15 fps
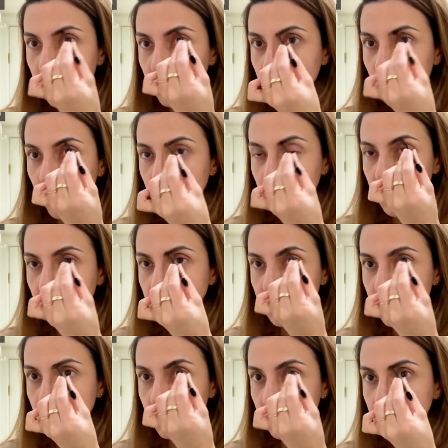pomade is
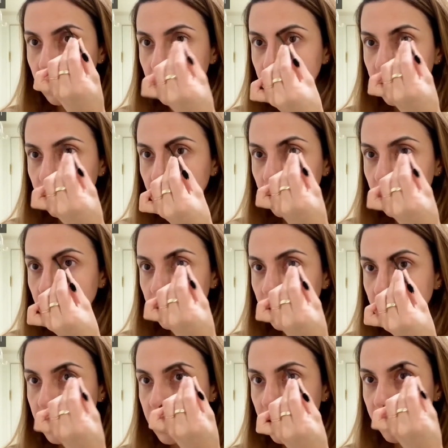really good
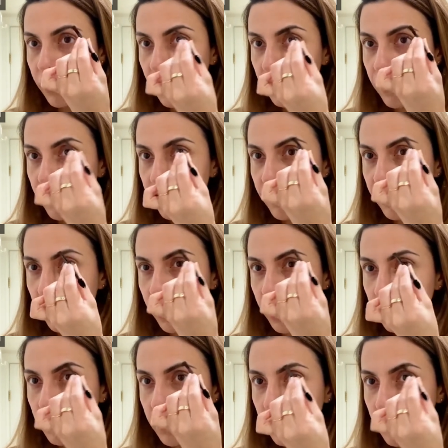it's a very
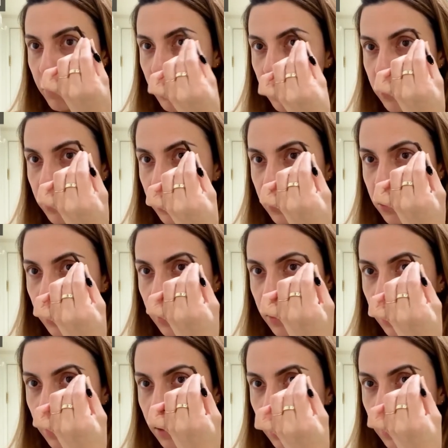firm brush
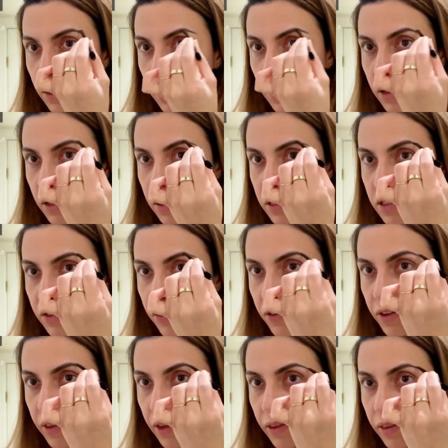
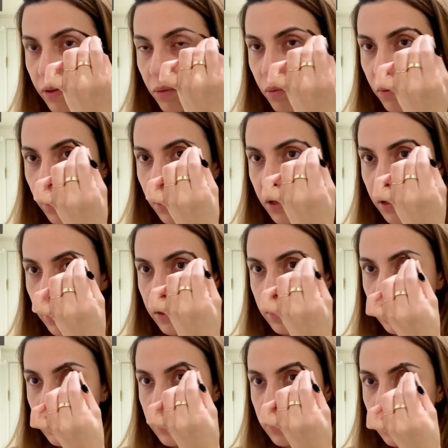different than the
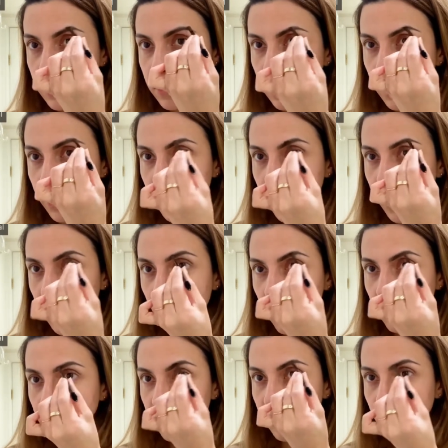ones that I
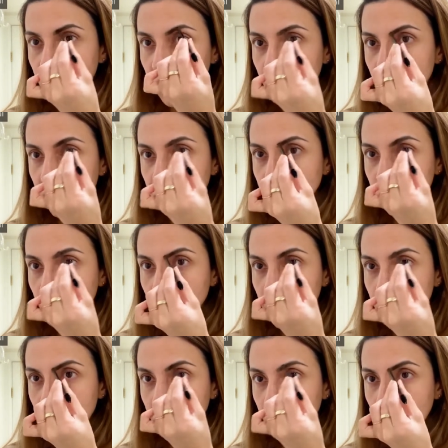have uh, for
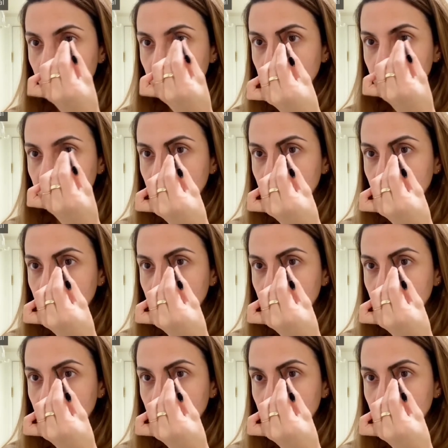makeup